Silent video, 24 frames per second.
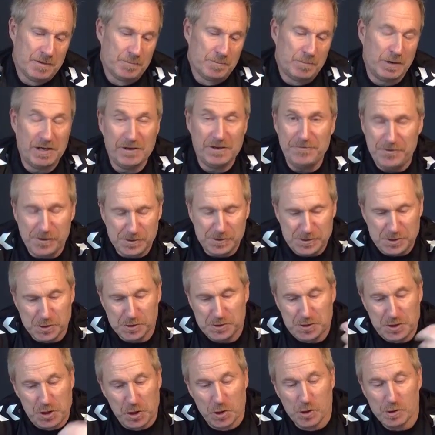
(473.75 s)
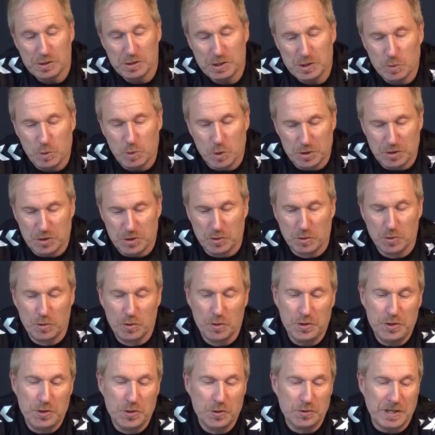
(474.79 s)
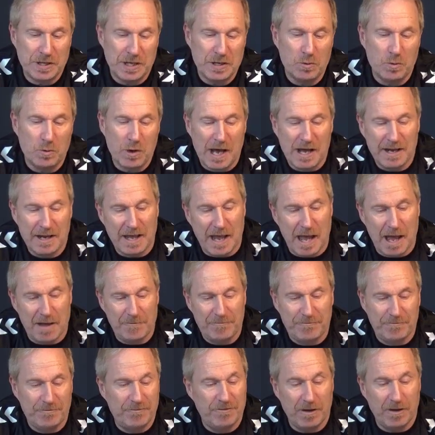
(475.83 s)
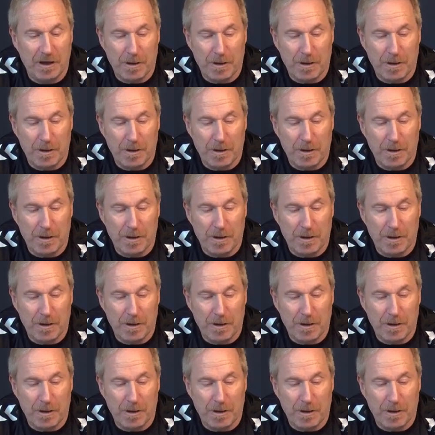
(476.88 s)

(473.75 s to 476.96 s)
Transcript: But if you should choose, would you then rather have